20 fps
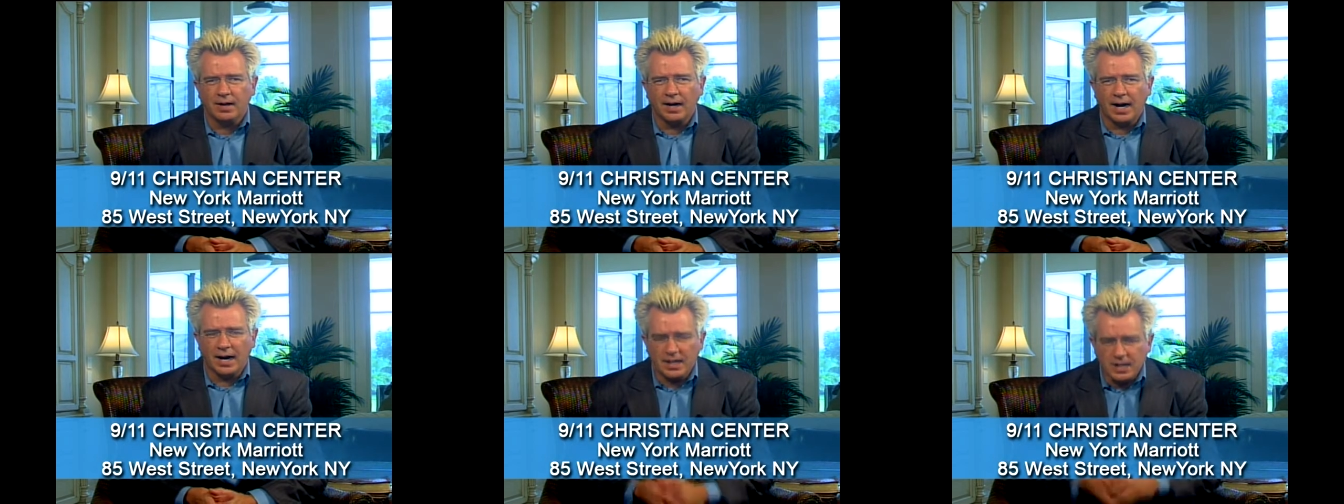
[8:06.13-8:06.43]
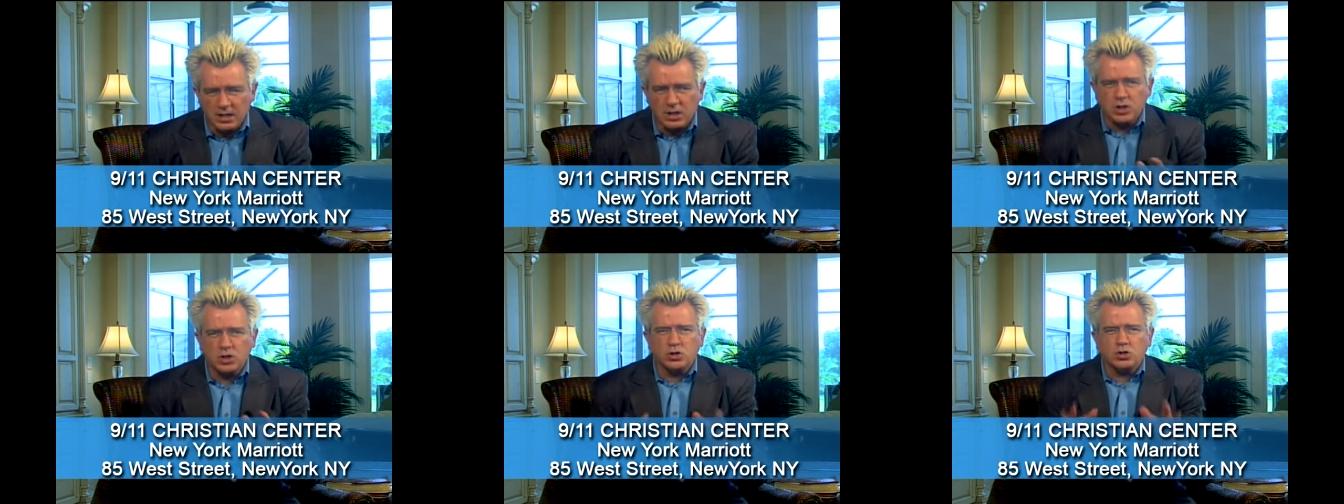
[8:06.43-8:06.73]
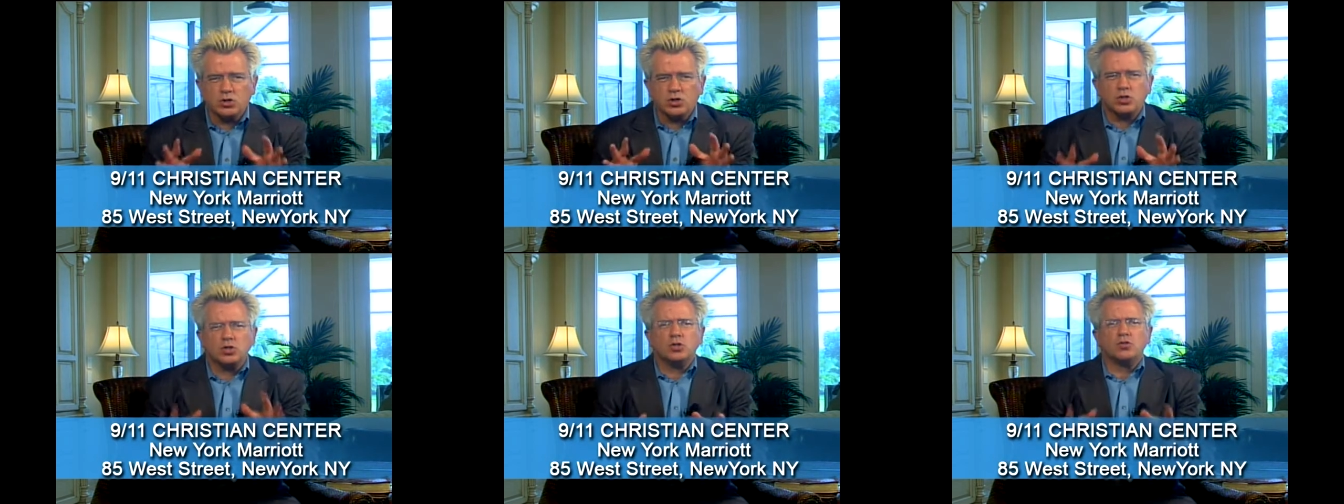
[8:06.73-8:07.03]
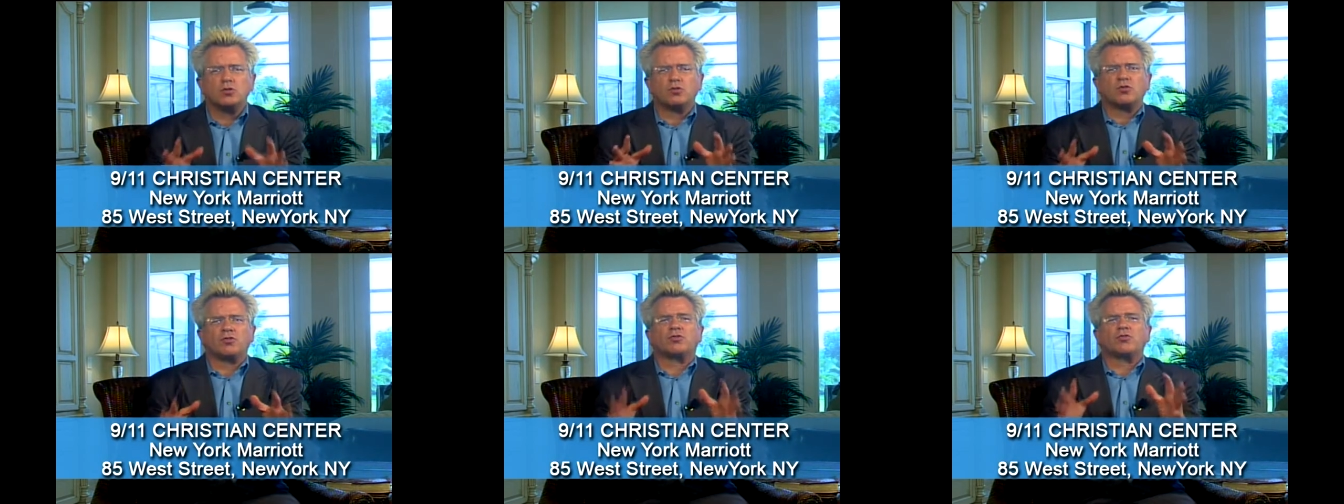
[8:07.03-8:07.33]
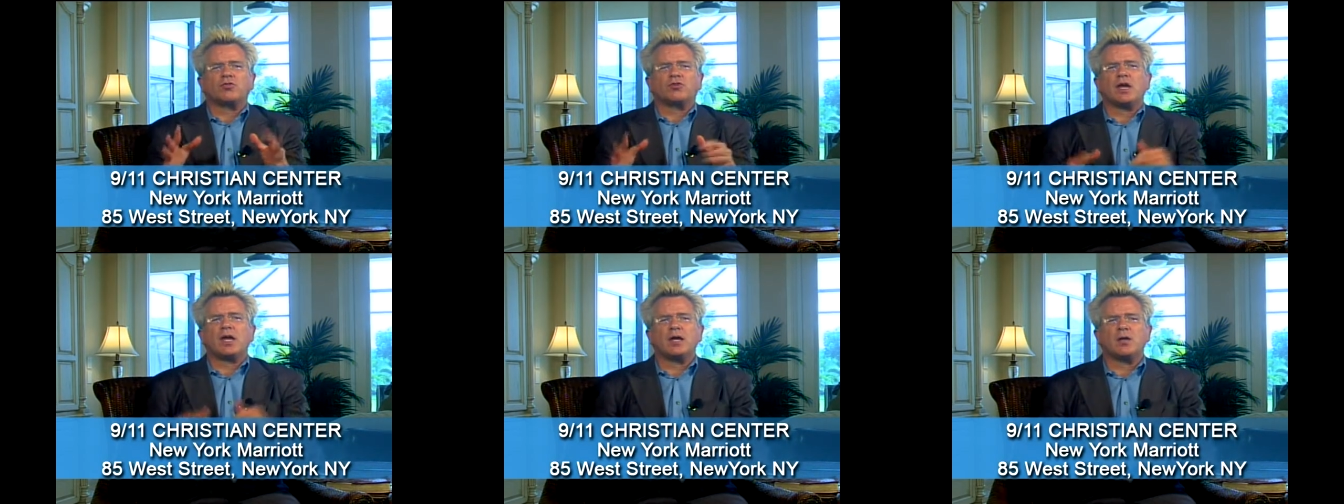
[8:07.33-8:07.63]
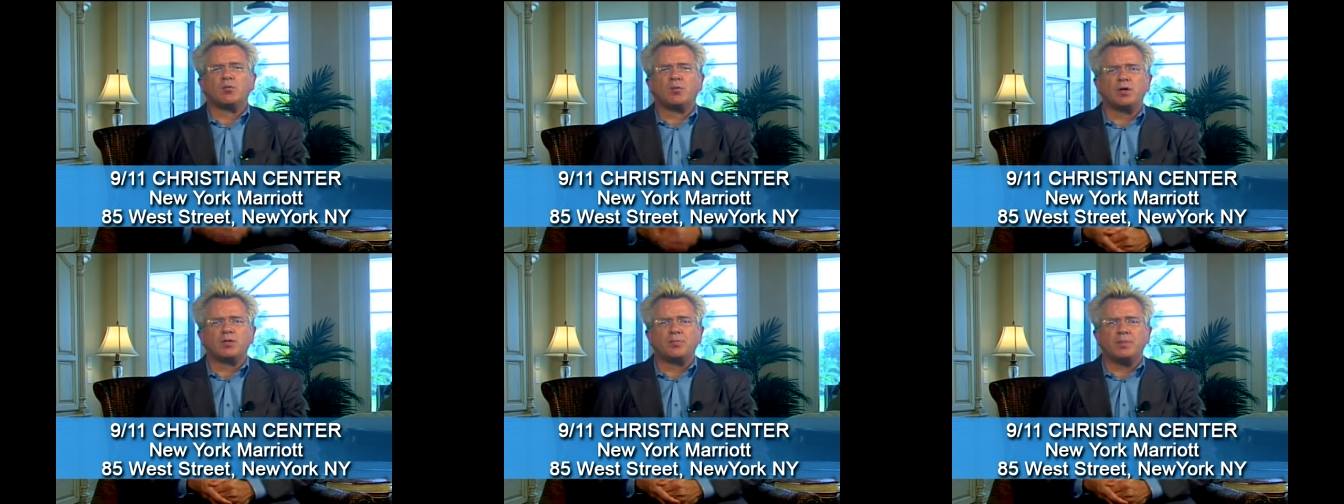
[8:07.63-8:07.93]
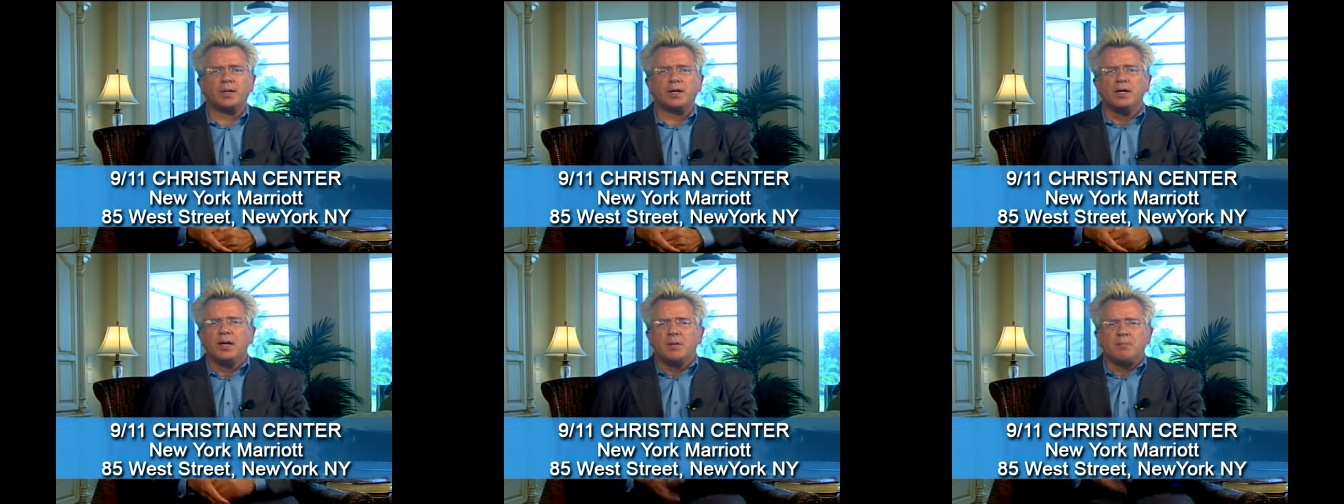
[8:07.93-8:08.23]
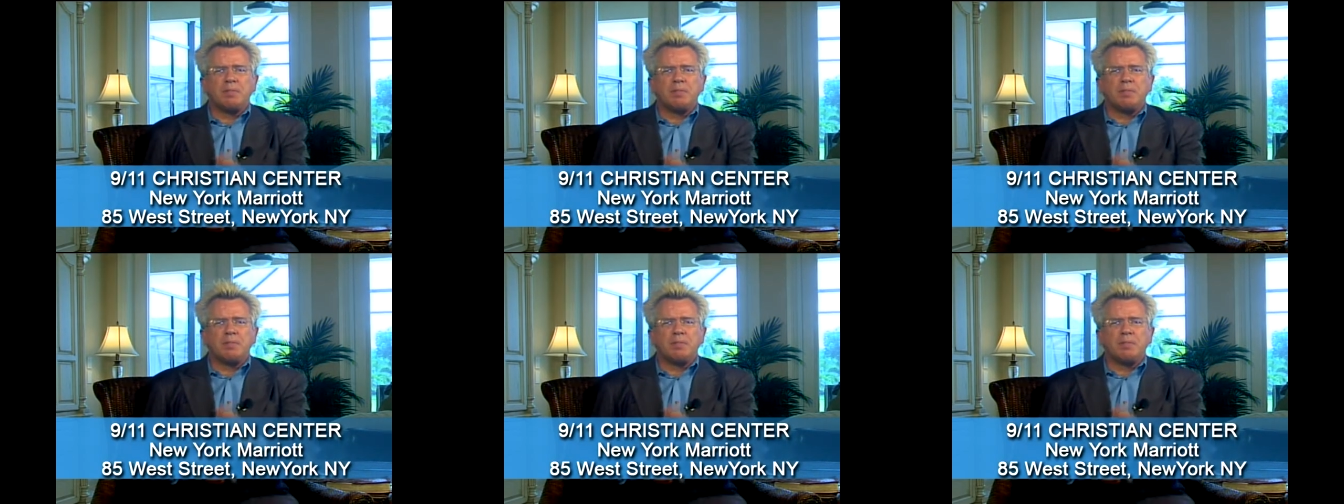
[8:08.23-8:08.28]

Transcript: I need you to stand with me.